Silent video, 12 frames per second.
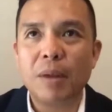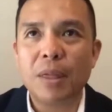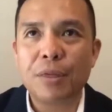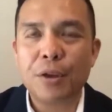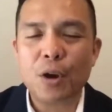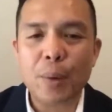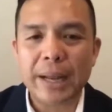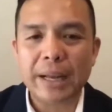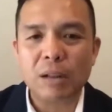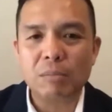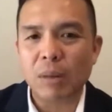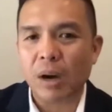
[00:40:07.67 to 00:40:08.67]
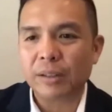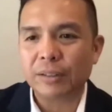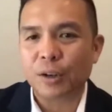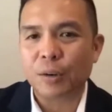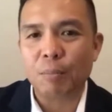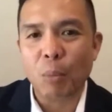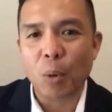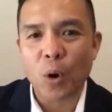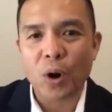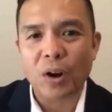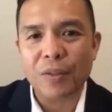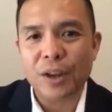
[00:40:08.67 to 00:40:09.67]
theoretical models are
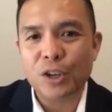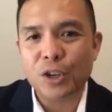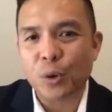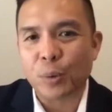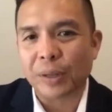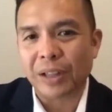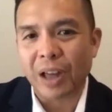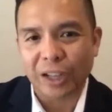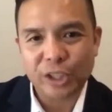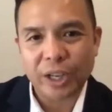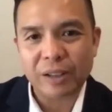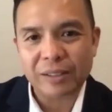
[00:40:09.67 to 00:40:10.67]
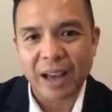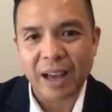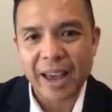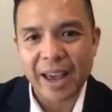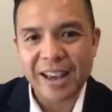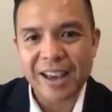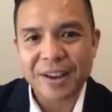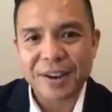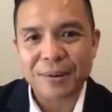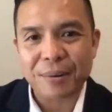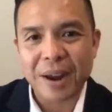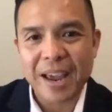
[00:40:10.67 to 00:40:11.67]
more on the neurological side,
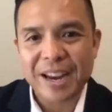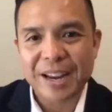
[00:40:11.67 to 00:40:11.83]
right?